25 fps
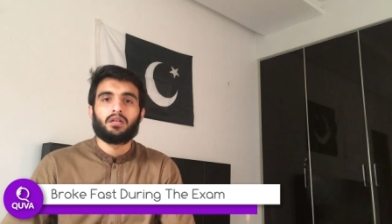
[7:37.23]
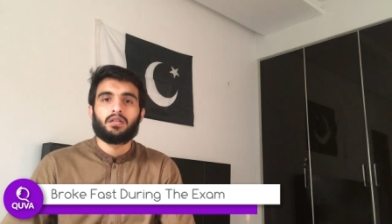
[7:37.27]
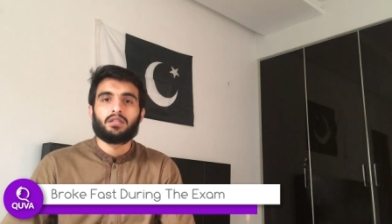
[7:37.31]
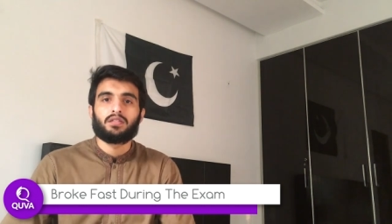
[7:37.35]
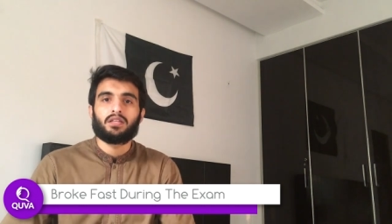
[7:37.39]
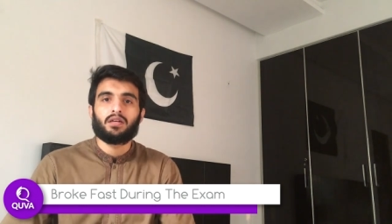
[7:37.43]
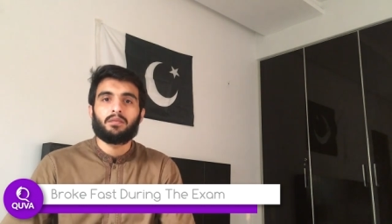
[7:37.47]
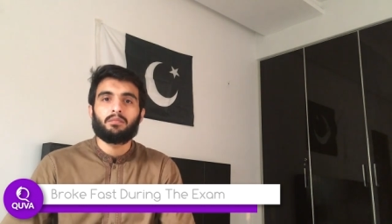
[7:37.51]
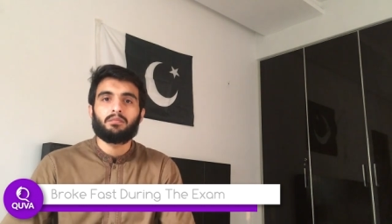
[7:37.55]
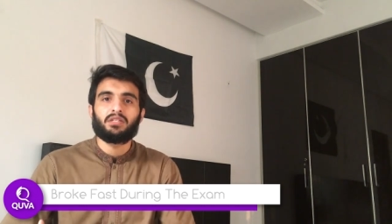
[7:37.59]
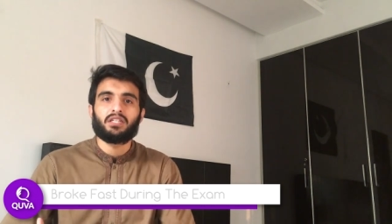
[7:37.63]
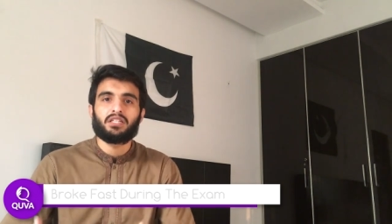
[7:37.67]

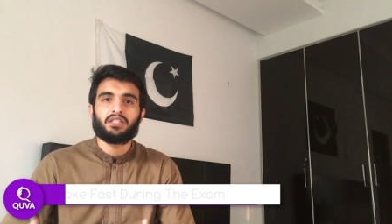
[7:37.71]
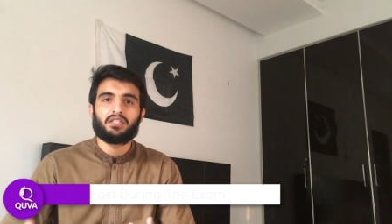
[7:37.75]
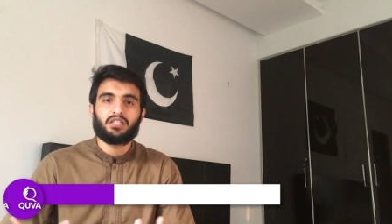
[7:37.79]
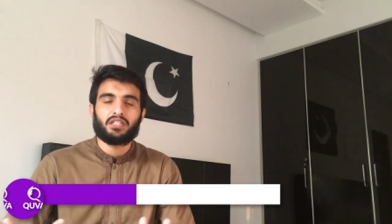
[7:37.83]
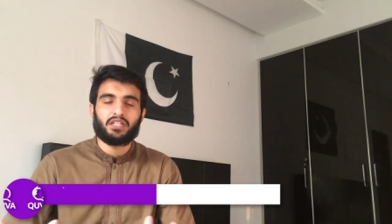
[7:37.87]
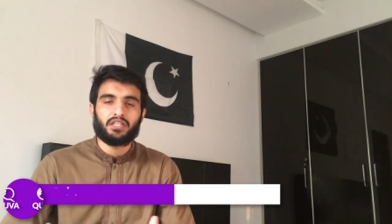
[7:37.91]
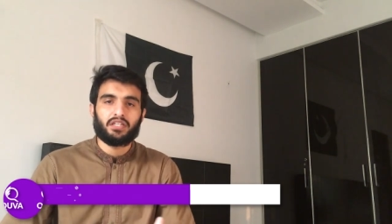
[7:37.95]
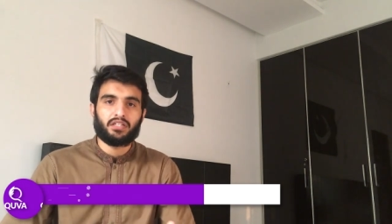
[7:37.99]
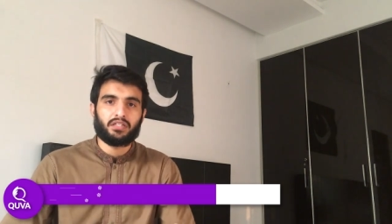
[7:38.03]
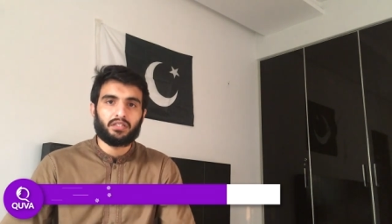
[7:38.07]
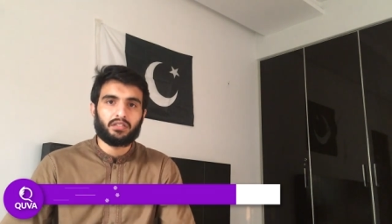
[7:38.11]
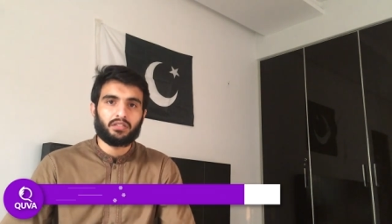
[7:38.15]
Some test
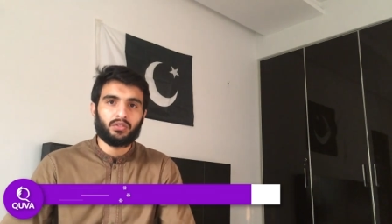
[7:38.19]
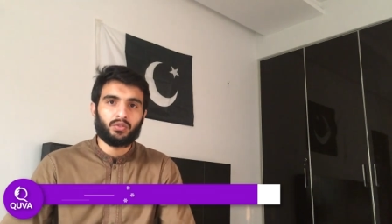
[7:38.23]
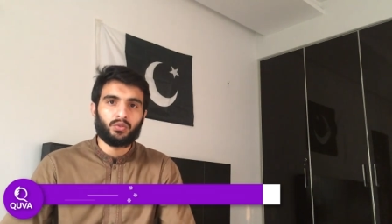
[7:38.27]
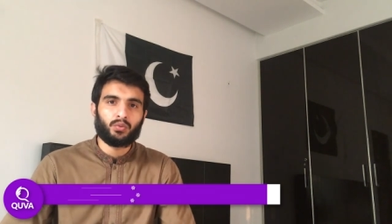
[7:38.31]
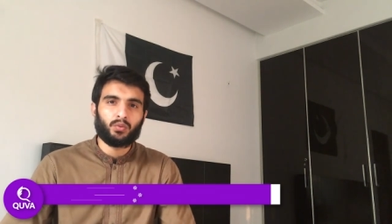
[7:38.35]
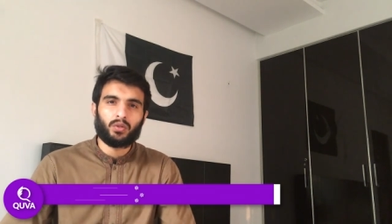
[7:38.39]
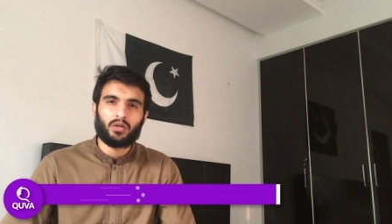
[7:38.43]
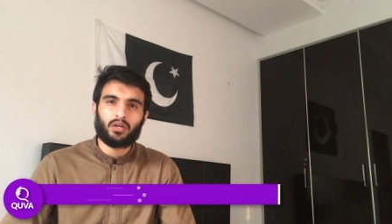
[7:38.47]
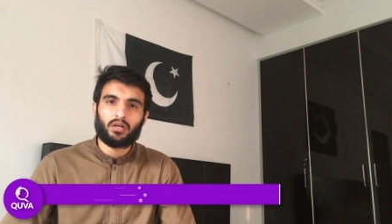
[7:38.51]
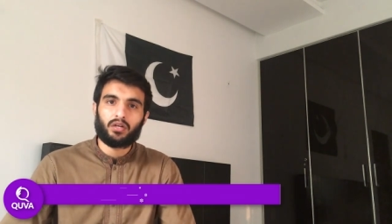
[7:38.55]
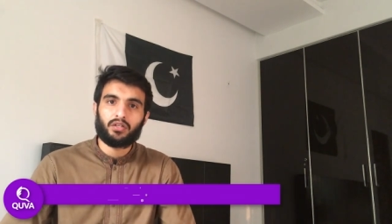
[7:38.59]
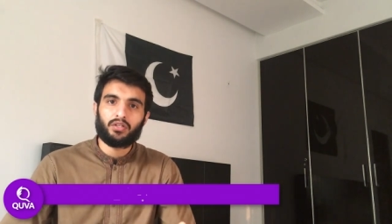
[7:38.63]
takers
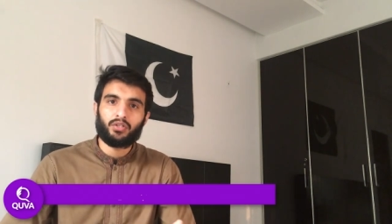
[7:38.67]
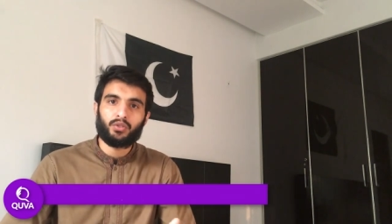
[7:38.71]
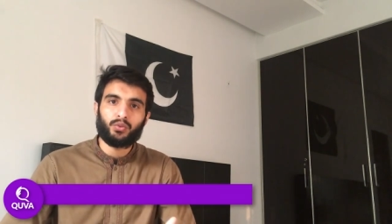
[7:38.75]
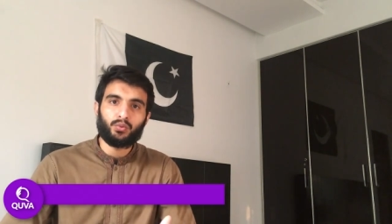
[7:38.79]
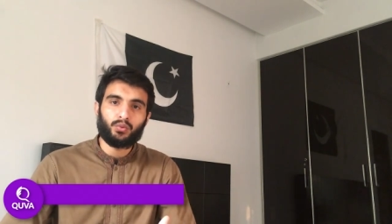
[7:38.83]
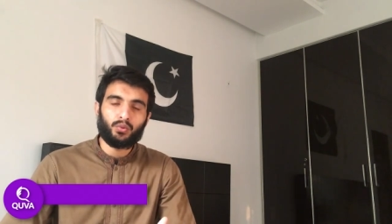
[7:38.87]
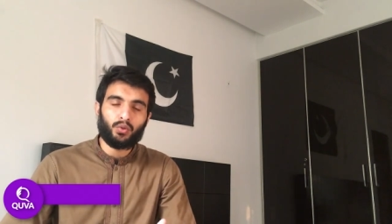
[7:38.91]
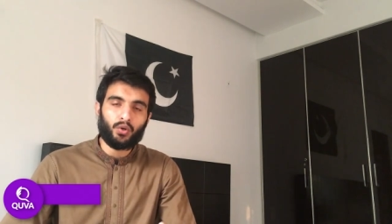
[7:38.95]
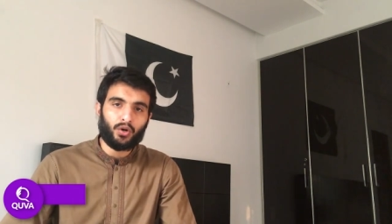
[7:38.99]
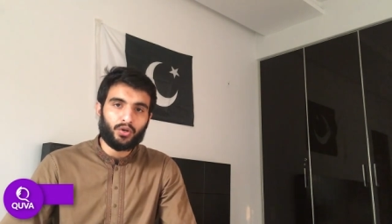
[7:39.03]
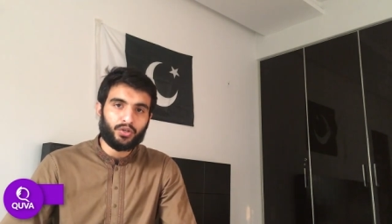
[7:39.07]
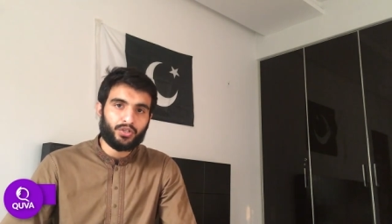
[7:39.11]
who are
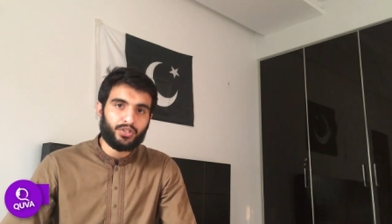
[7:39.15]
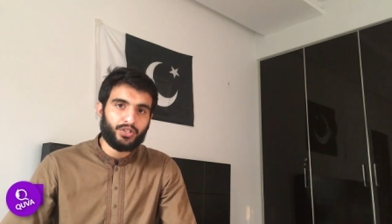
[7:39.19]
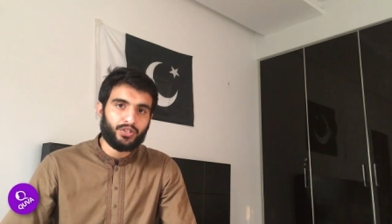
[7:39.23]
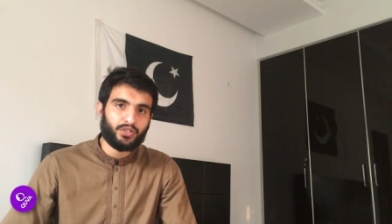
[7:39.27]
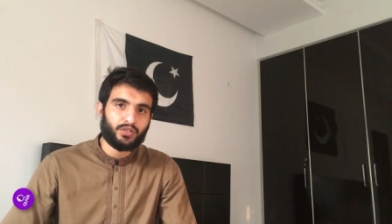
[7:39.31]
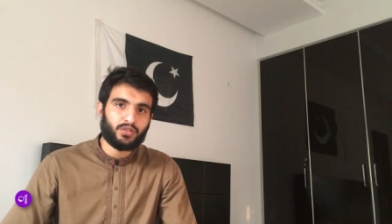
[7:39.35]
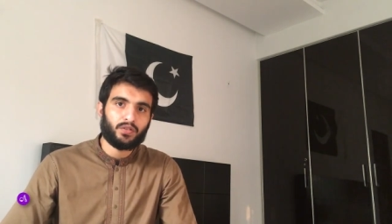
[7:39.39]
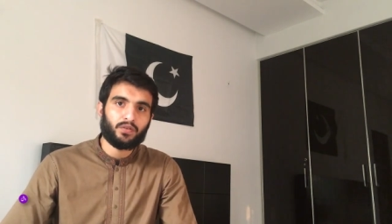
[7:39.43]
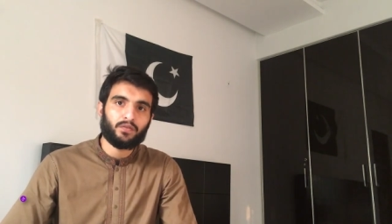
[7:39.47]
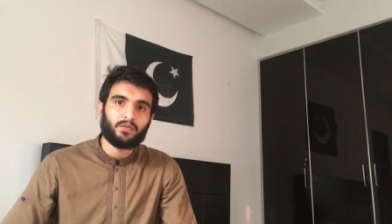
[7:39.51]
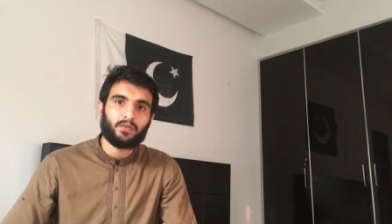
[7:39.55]
too conscious